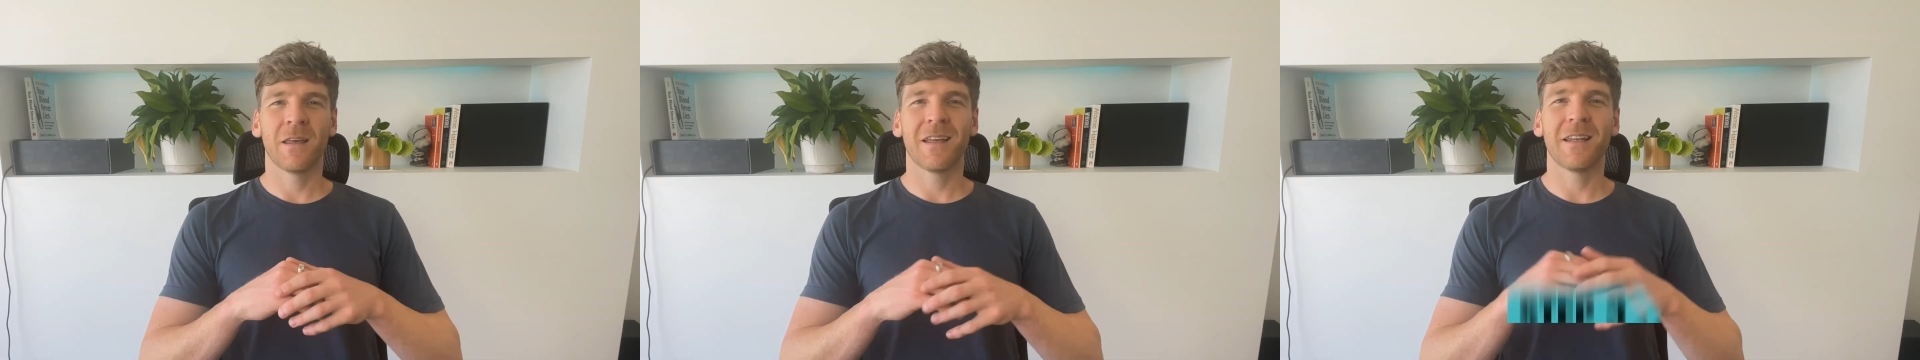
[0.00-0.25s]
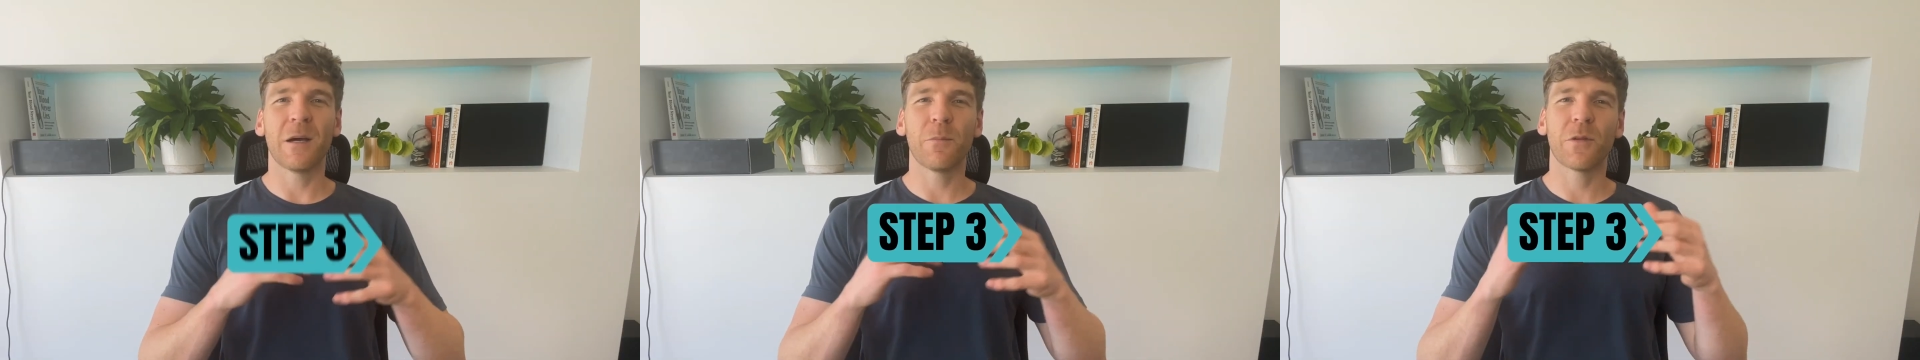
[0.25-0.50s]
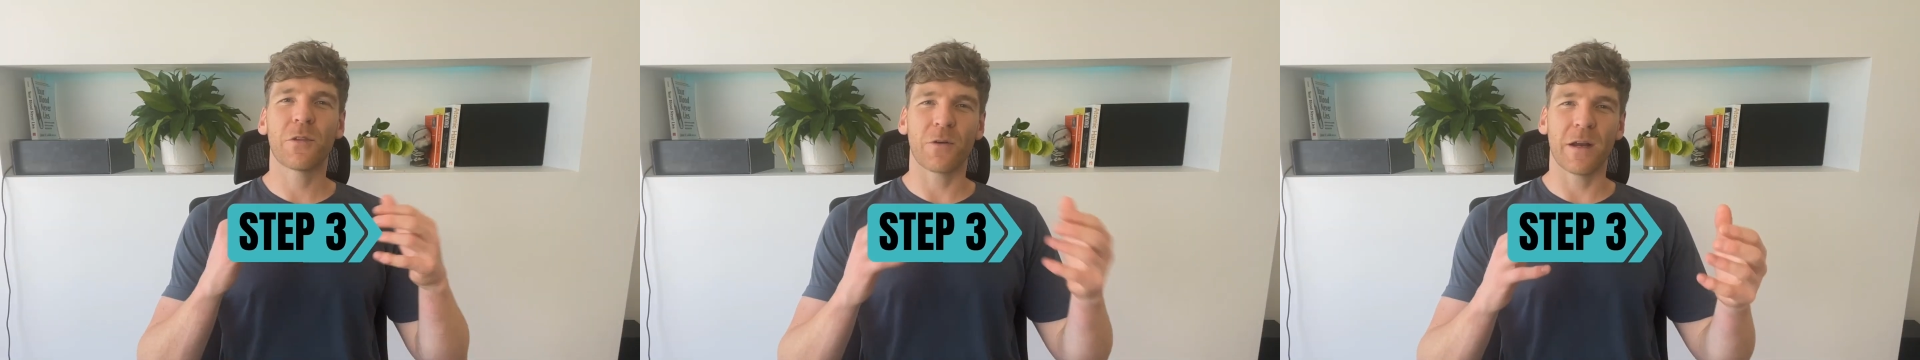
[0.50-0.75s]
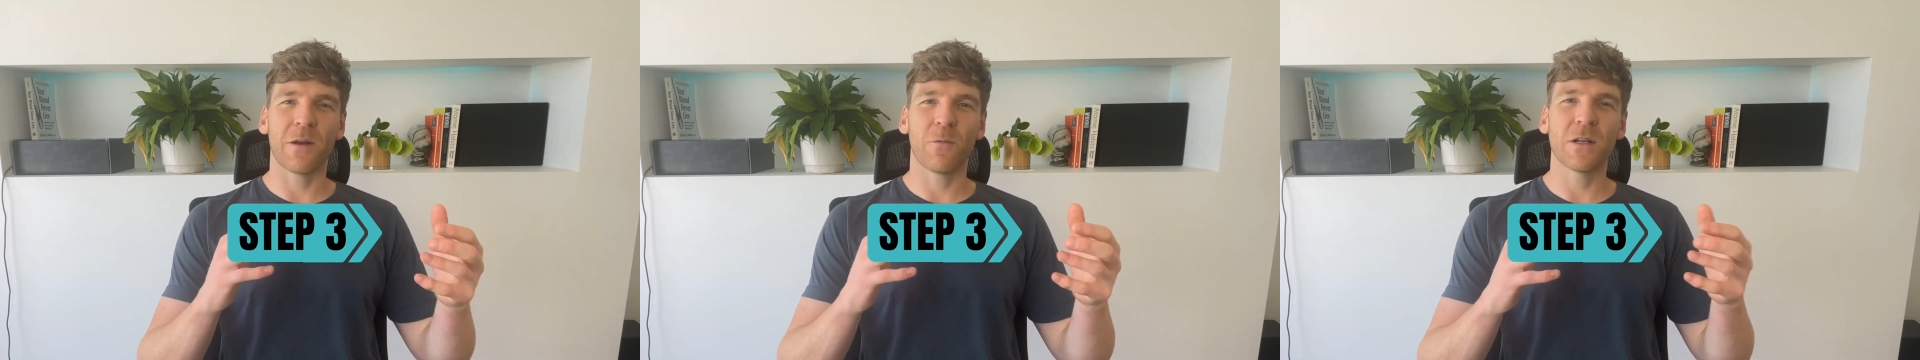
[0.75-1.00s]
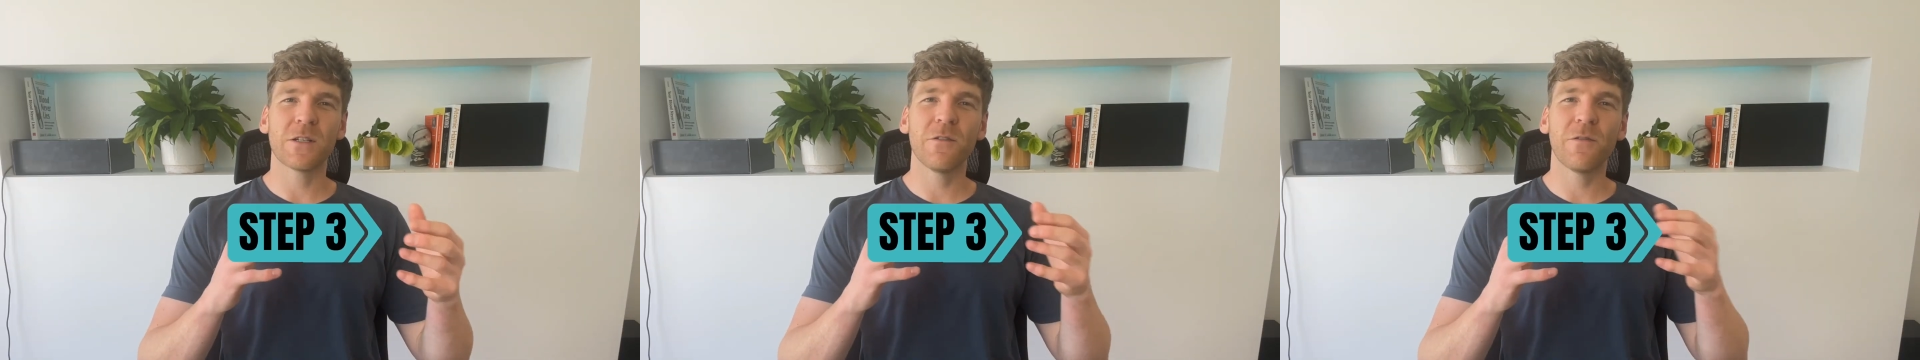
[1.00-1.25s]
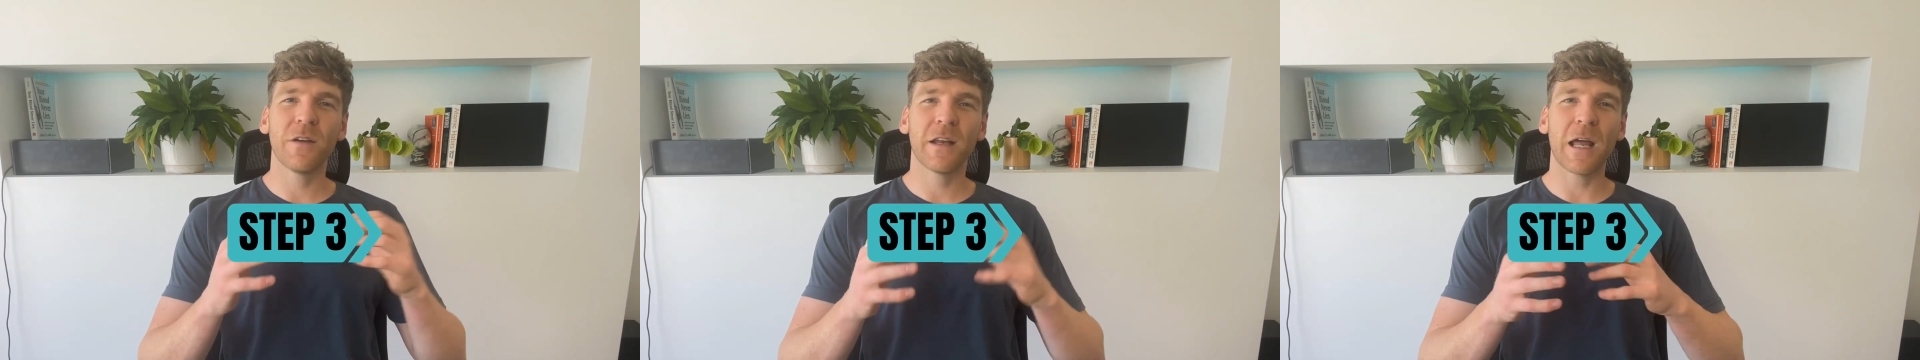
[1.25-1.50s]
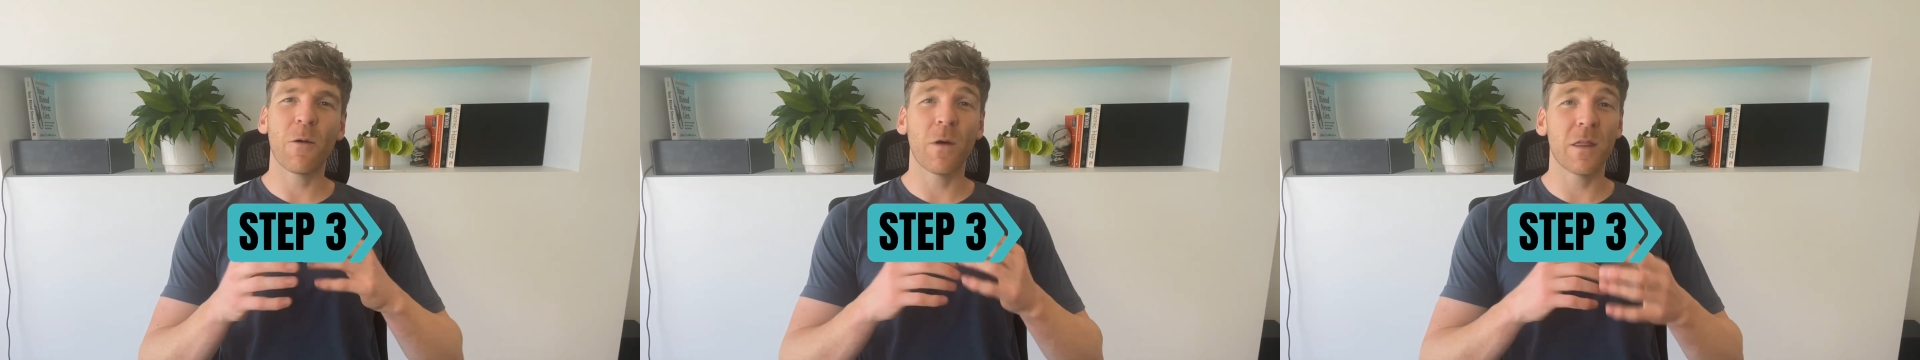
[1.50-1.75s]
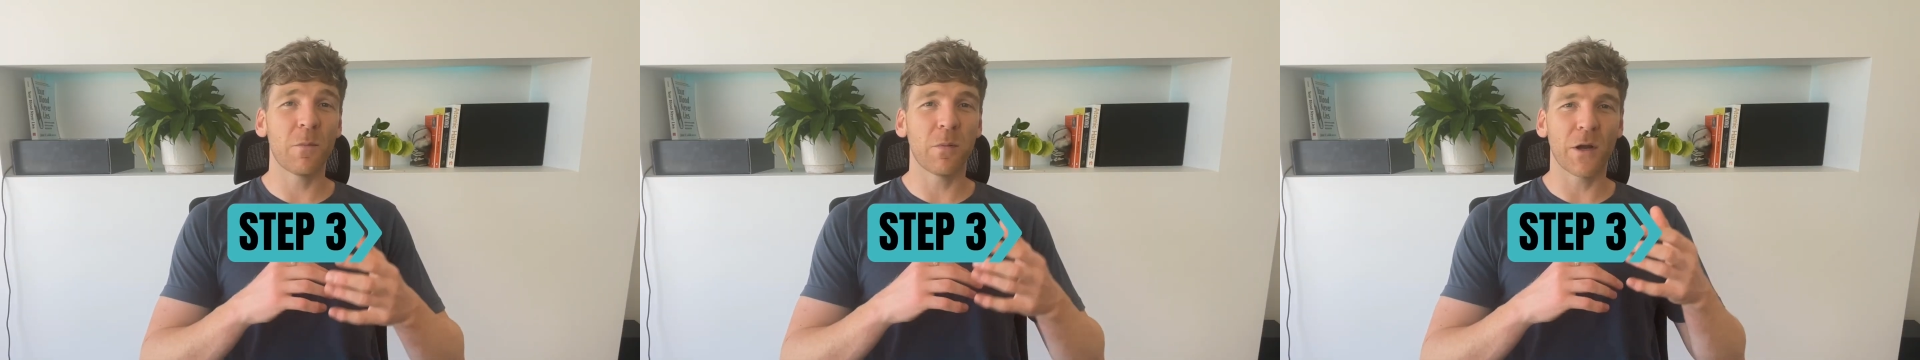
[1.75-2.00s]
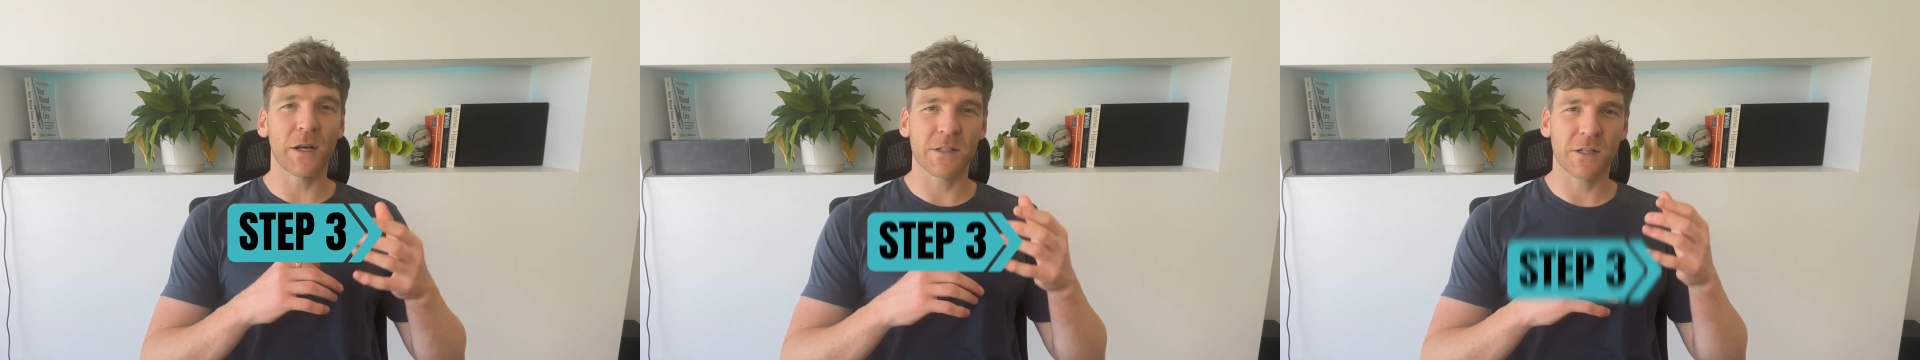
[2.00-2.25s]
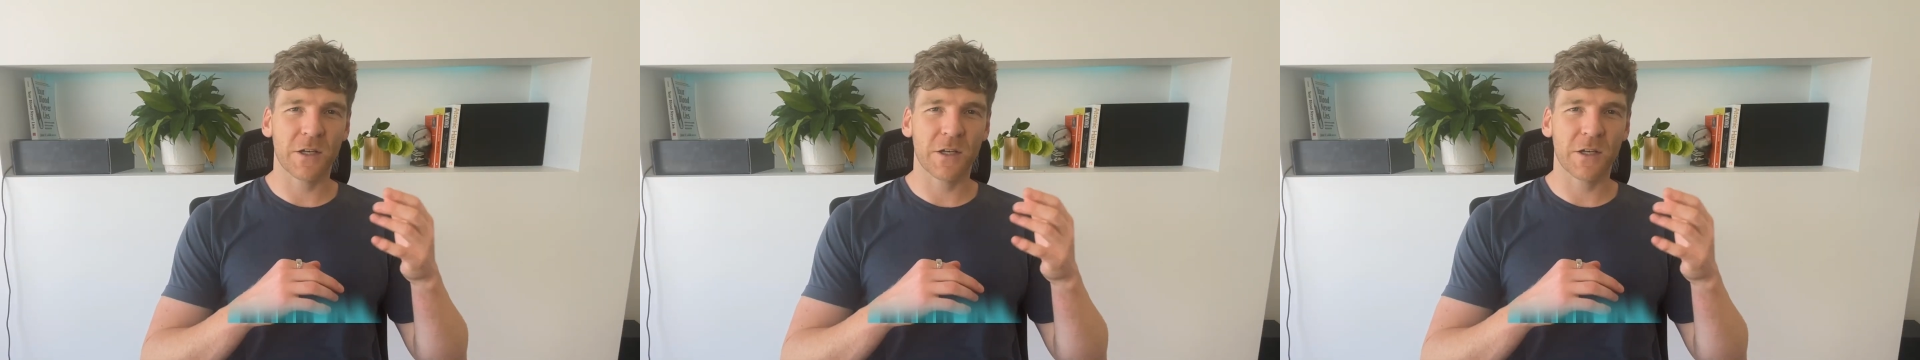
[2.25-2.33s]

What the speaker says: Number three, once you've figured out where the bloating is